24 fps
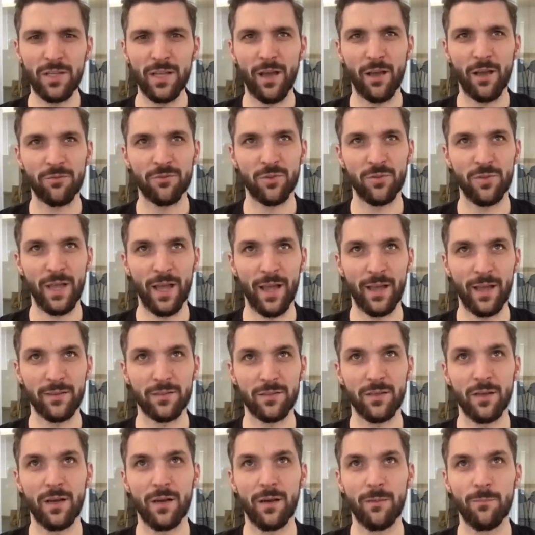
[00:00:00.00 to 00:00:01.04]
after that,
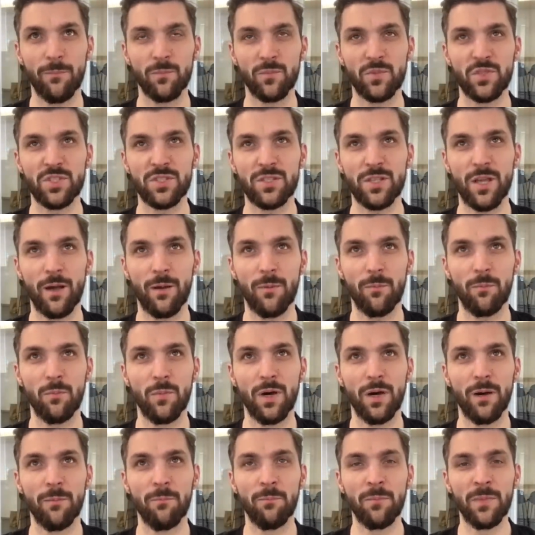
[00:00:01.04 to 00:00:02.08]

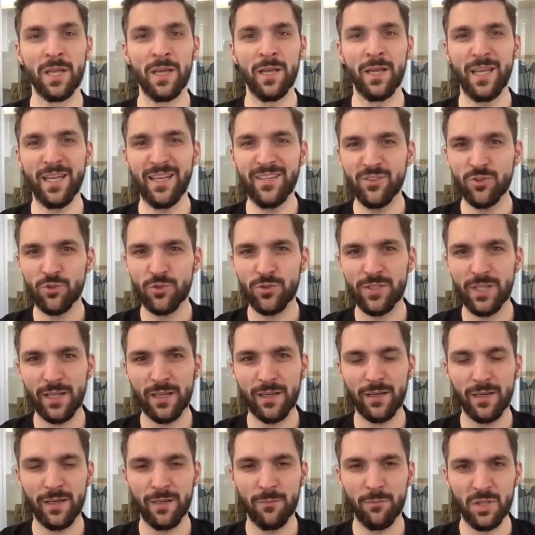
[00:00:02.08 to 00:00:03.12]
some interesting
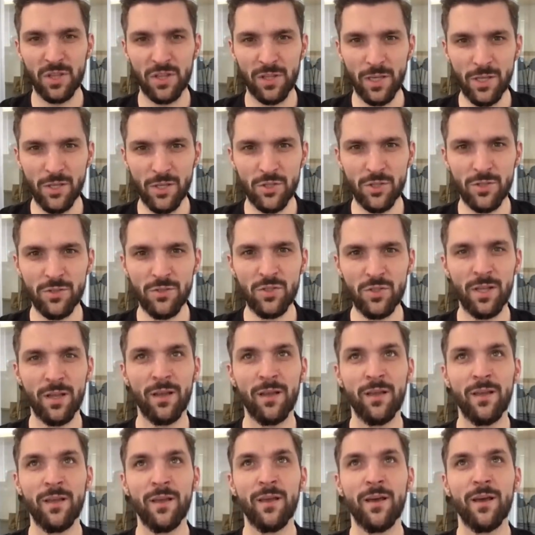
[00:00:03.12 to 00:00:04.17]
limitations.
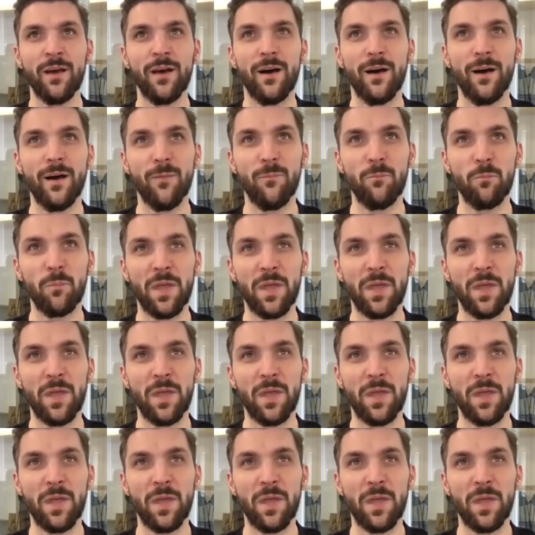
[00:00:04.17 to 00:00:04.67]
I